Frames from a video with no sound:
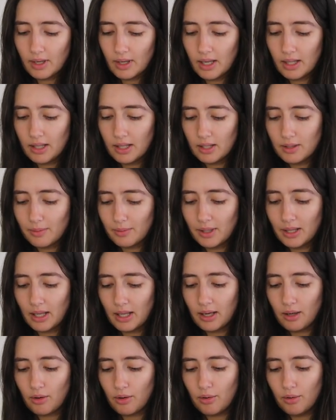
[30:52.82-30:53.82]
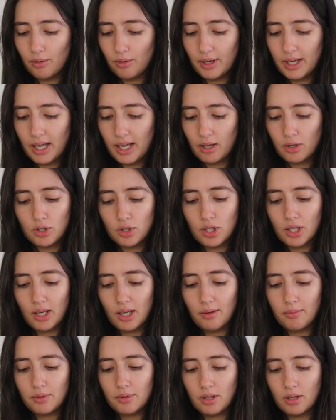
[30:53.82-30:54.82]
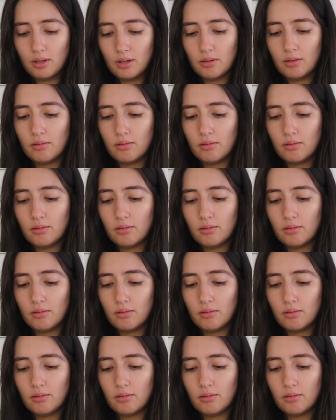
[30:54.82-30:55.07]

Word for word: and this one like already had chipped